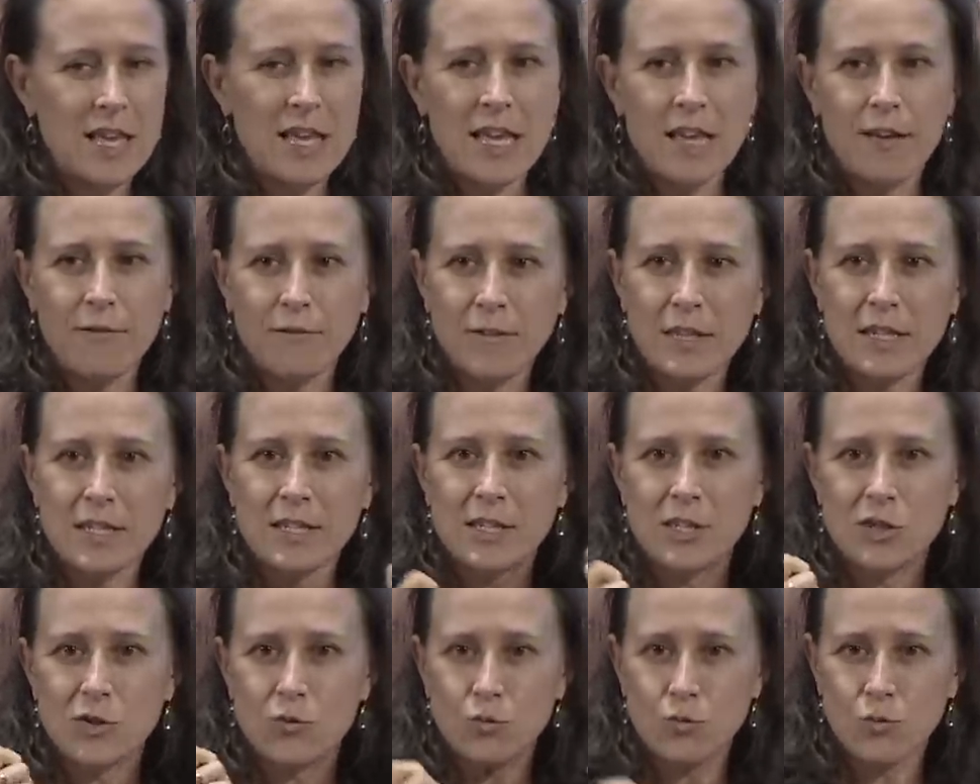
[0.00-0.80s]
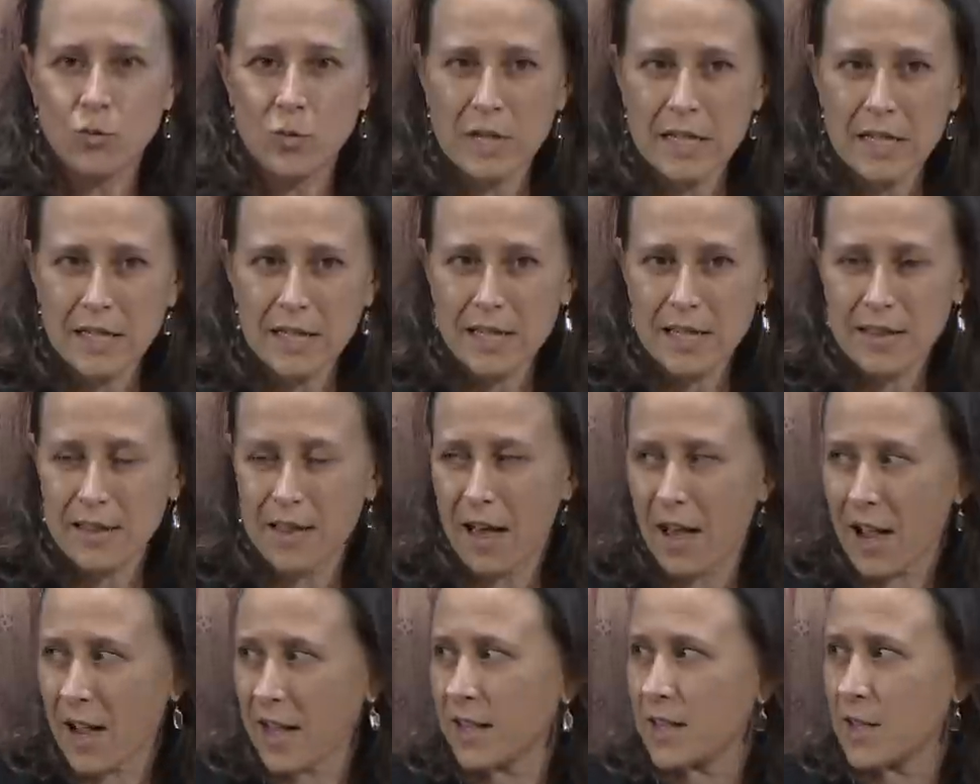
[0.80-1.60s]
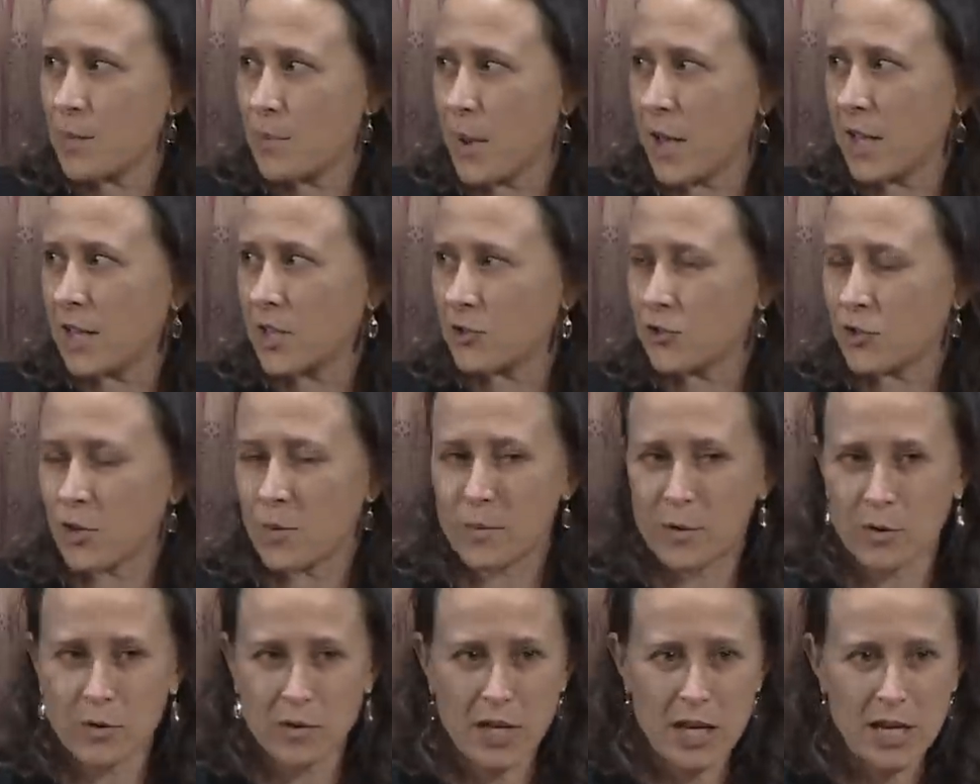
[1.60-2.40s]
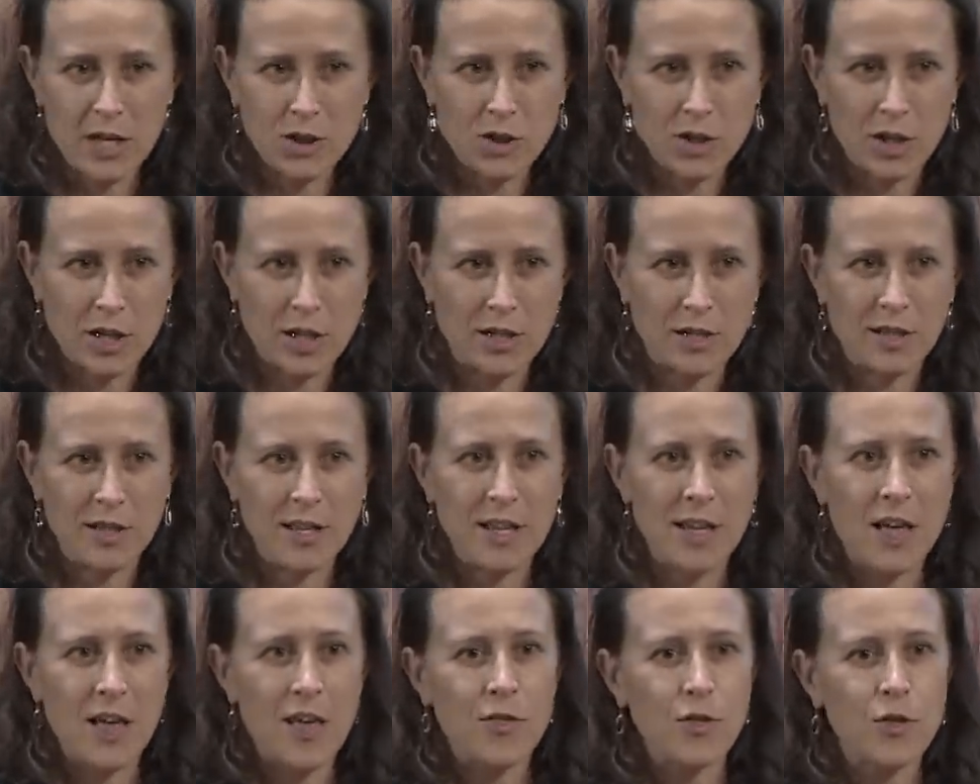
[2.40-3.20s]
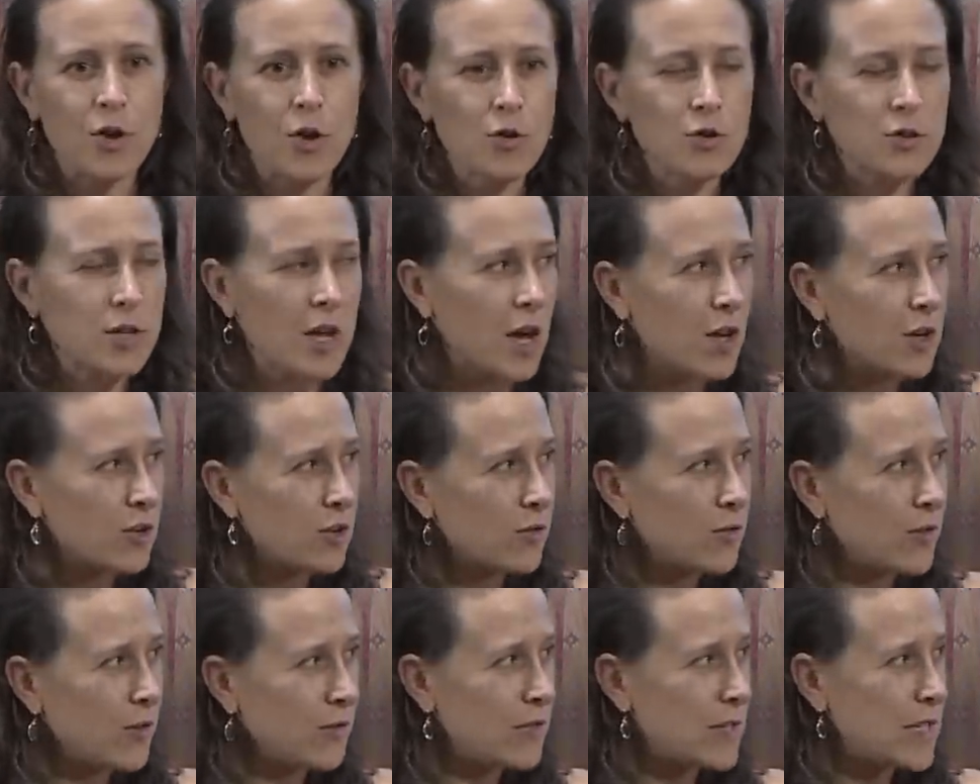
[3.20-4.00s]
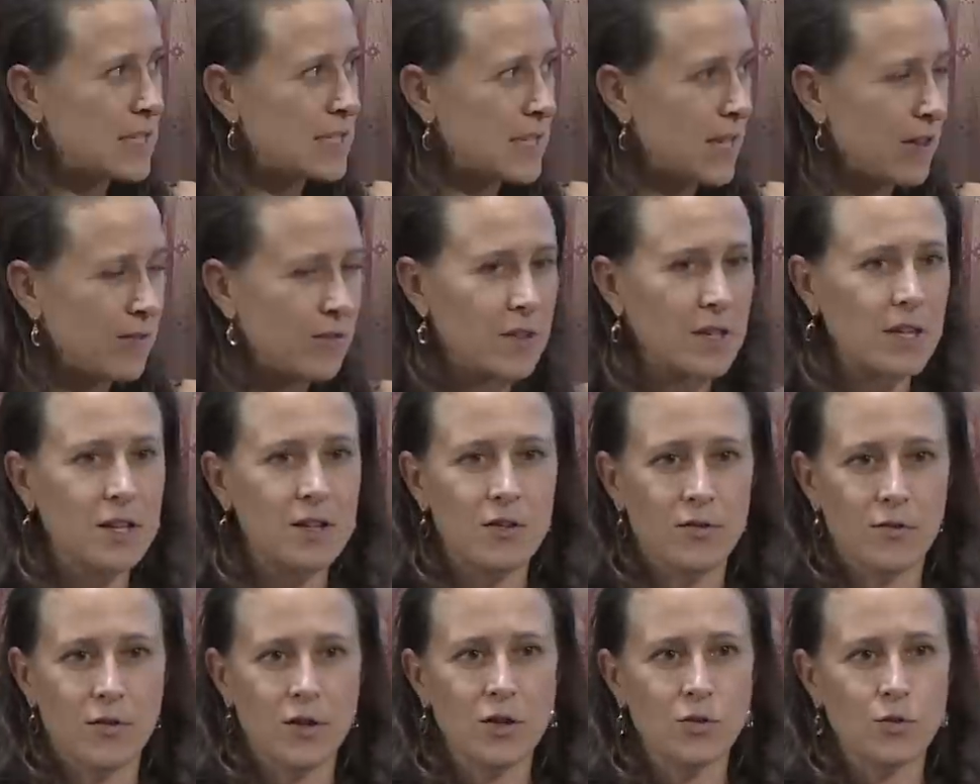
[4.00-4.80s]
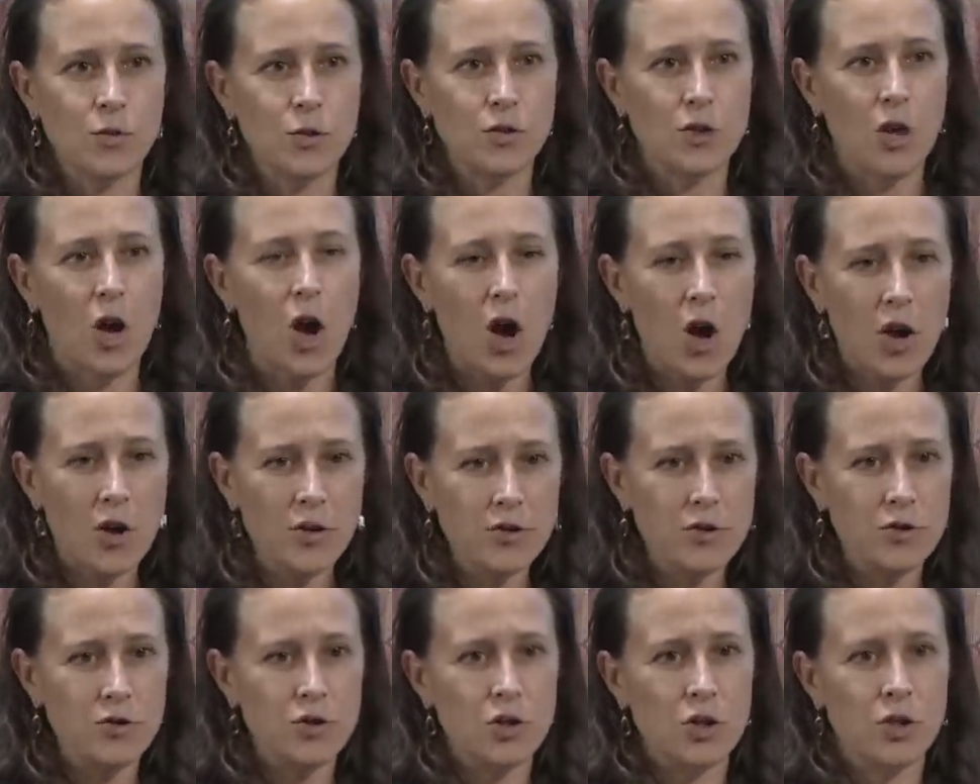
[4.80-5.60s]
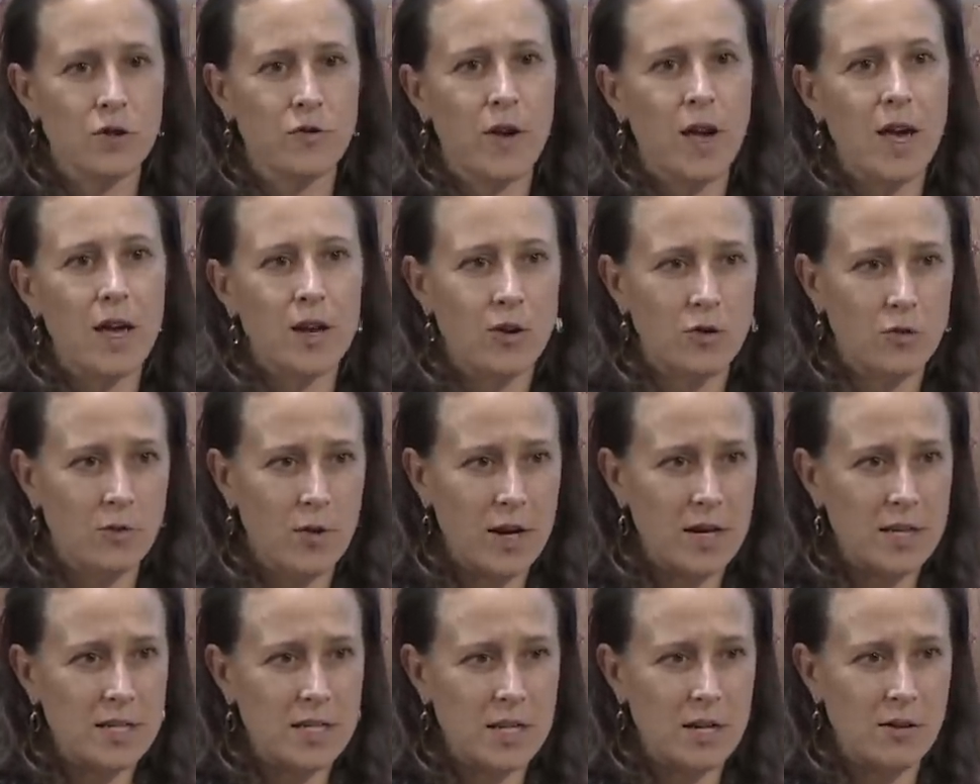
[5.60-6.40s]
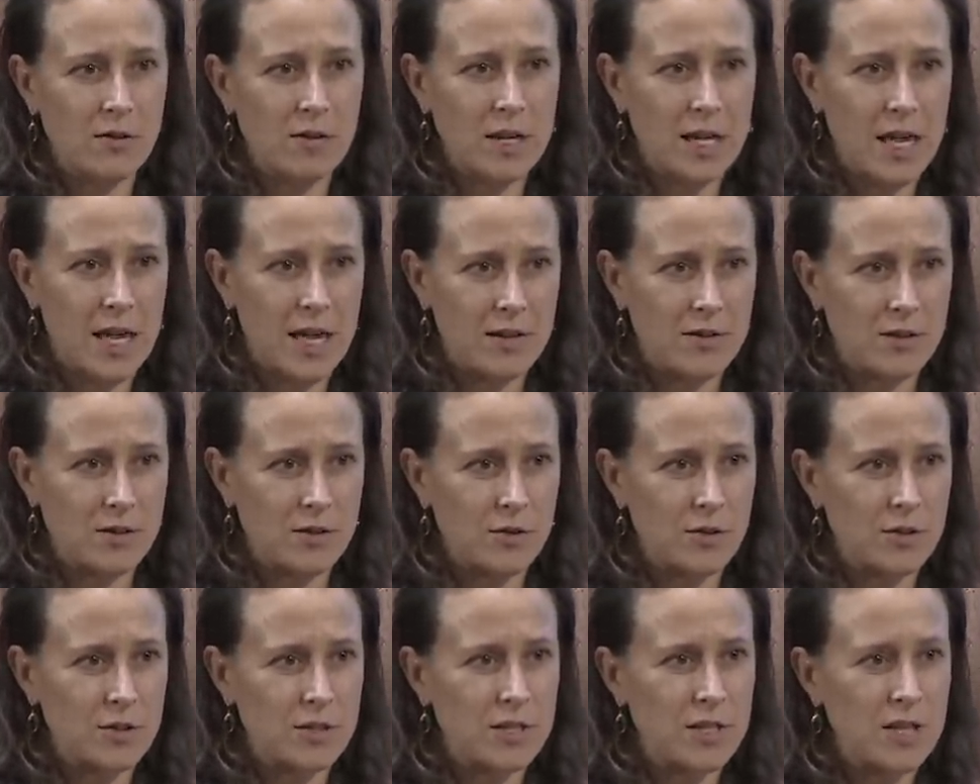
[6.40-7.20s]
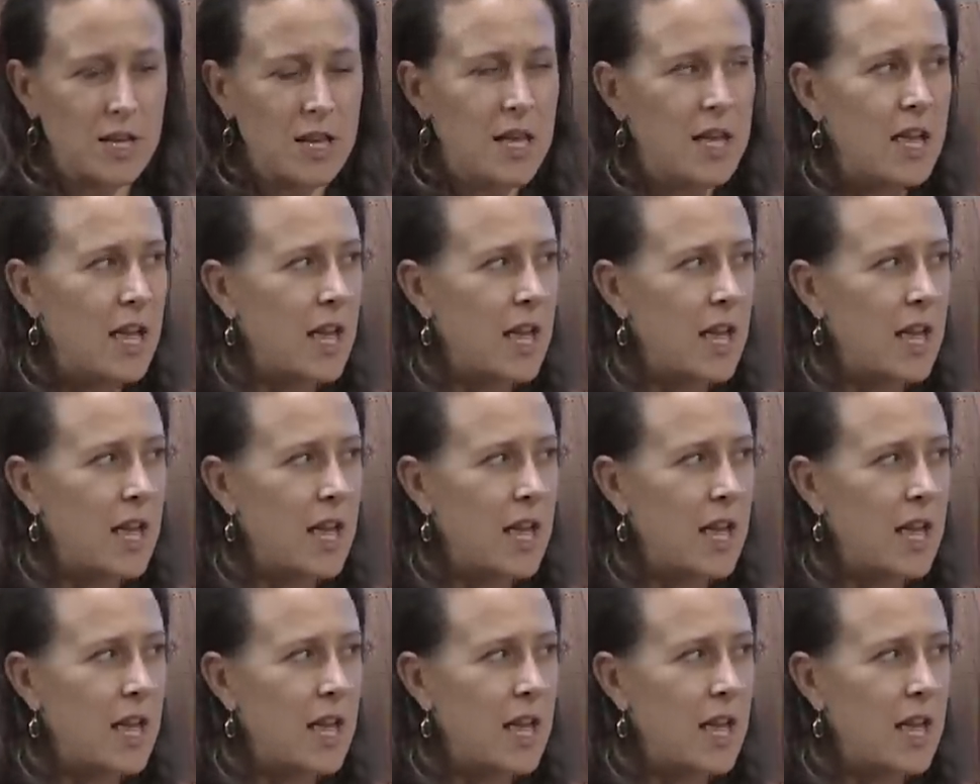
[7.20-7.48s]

If this is really the highly penetrant mutation, those 157 individuals also should have had hereditary cancers.